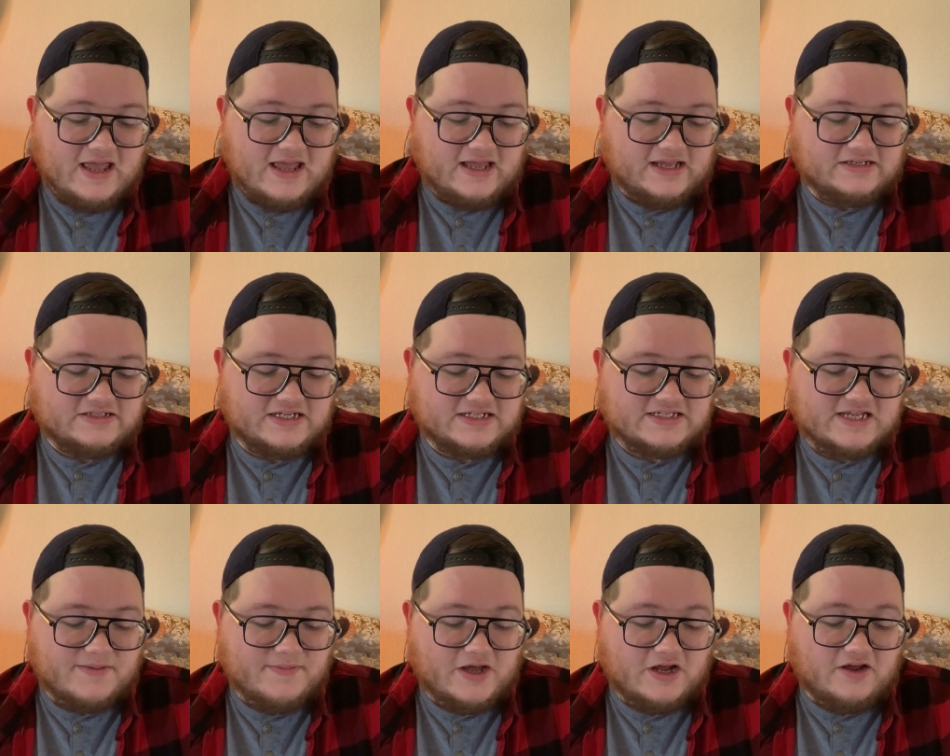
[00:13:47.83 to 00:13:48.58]
It does
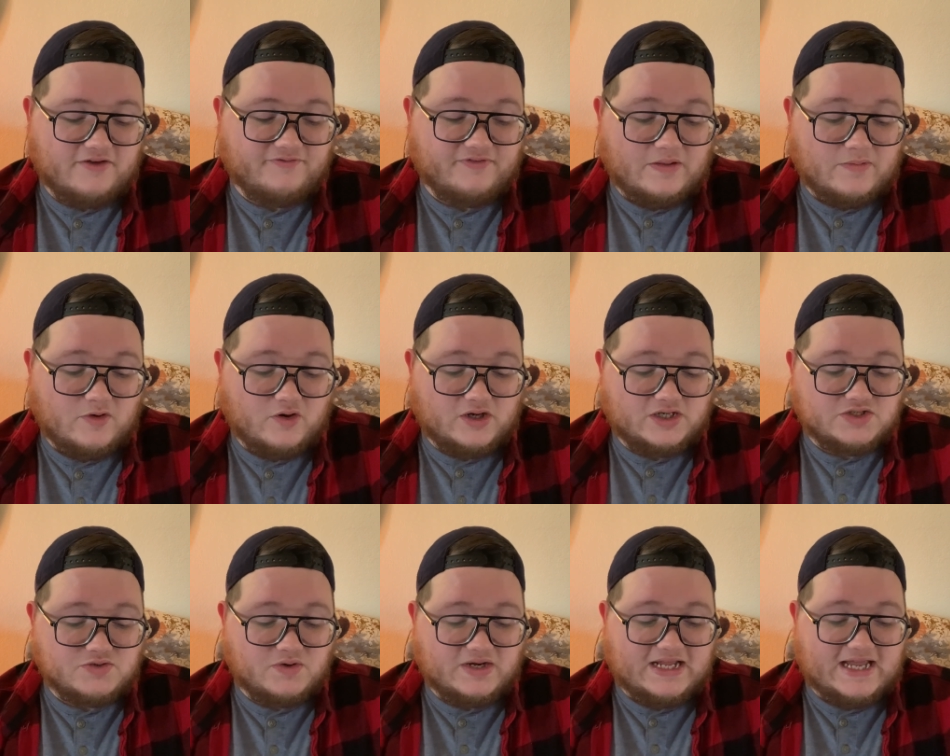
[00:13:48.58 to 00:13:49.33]
come out on February
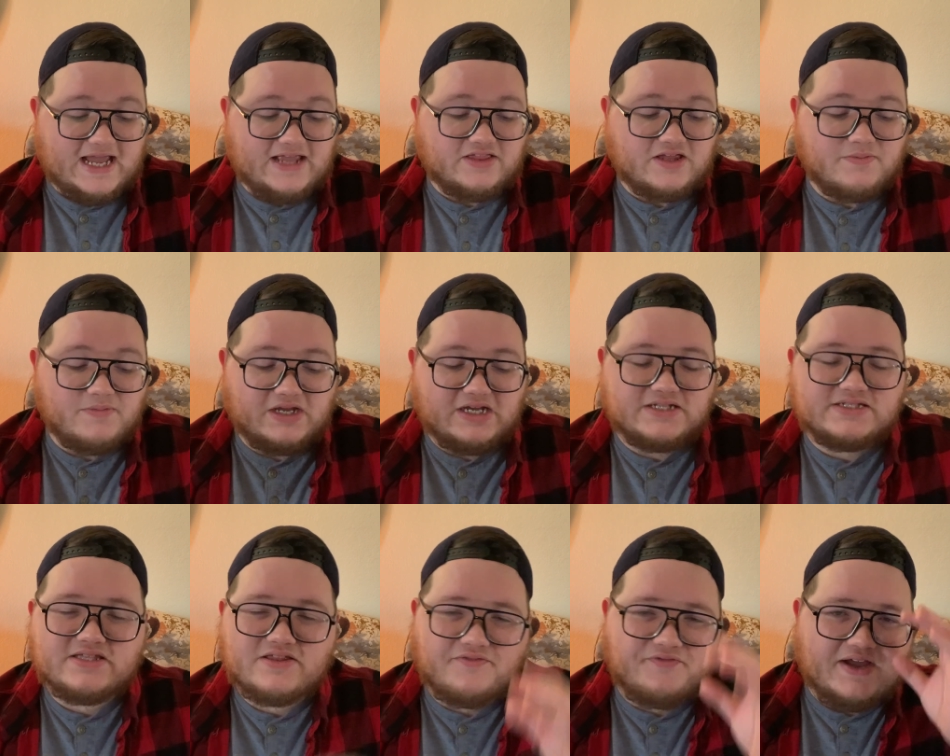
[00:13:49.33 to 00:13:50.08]
28th, and
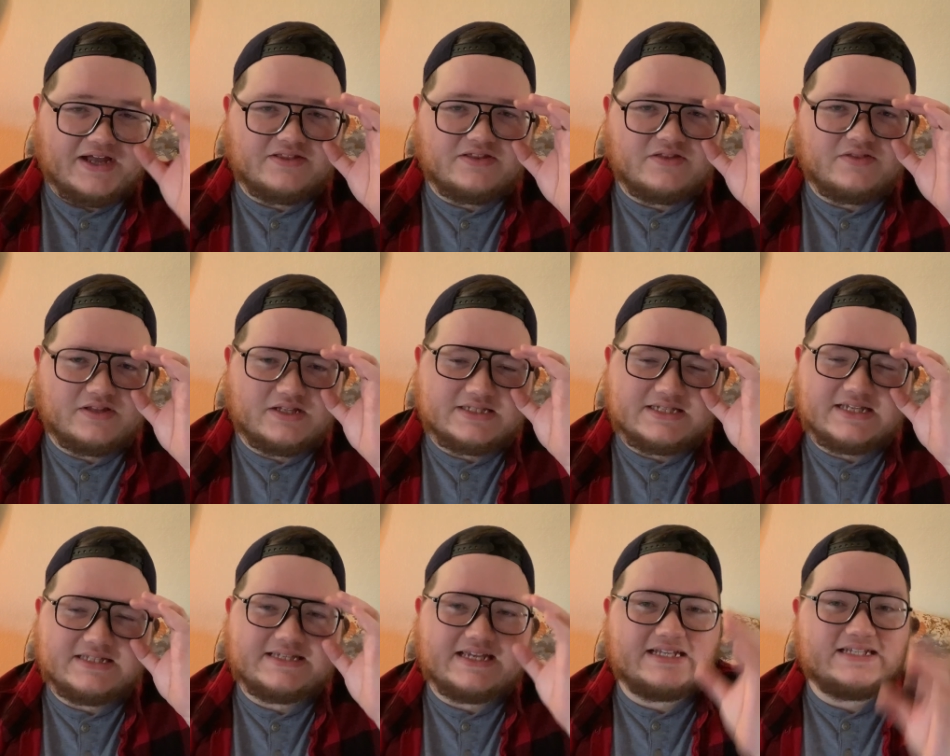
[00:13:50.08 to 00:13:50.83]
because of the fact that this
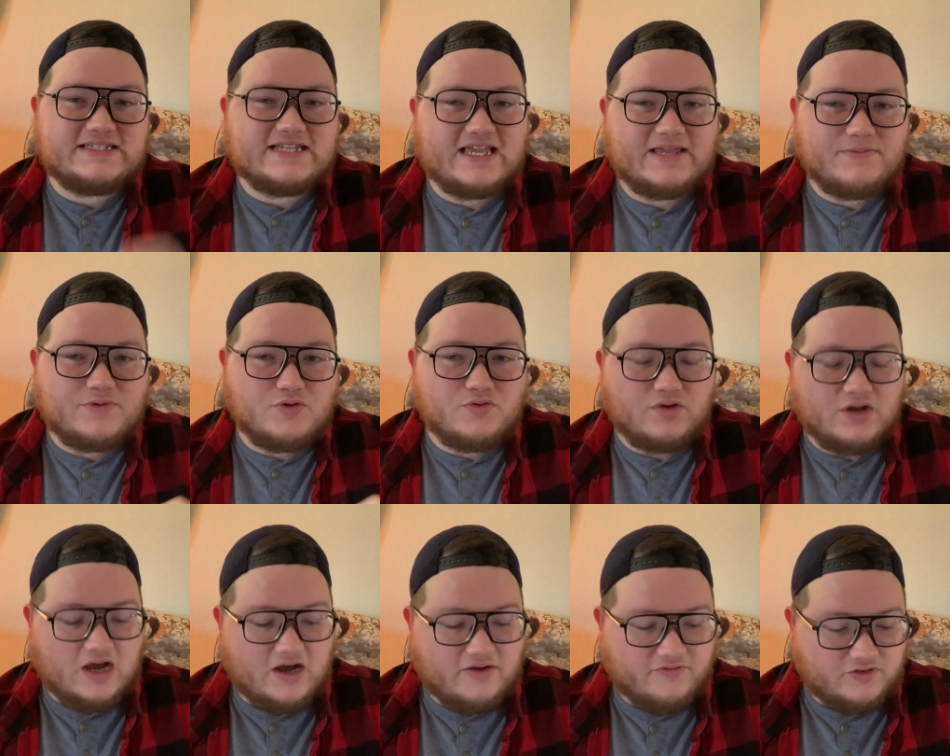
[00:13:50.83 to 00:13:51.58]
is a debut
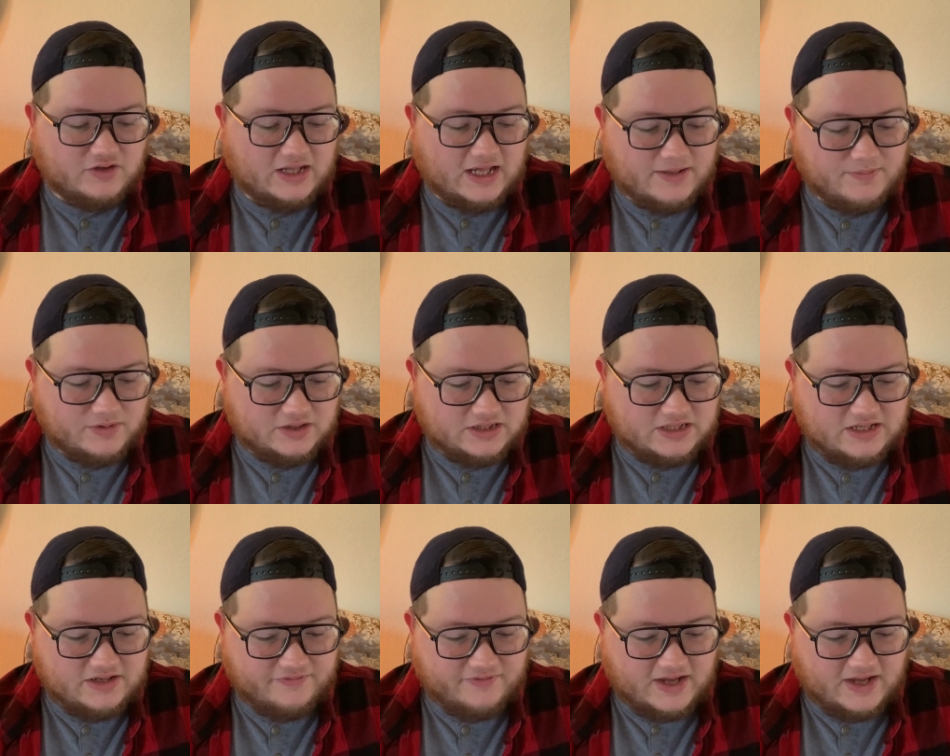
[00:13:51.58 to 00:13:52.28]
novel, I believe,